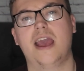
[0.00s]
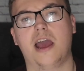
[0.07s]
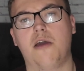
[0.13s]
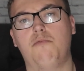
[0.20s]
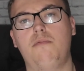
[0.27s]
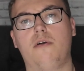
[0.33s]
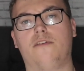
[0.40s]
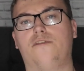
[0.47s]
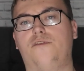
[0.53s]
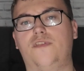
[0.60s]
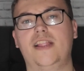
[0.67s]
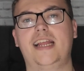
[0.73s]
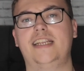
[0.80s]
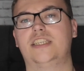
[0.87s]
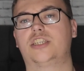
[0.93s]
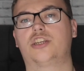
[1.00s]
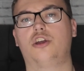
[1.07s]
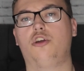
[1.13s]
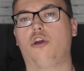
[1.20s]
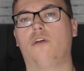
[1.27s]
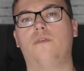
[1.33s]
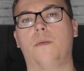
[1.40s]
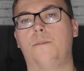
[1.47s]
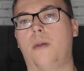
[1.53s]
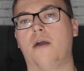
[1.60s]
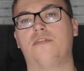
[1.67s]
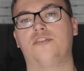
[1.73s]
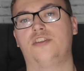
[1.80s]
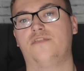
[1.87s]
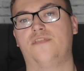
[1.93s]
and Will Flint can cover
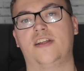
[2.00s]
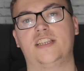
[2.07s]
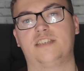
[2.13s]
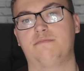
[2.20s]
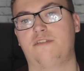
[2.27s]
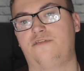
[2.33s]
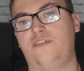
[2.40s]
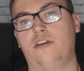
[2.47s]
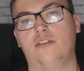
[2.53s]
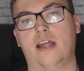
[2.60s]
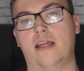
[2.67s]
both the defensive midfield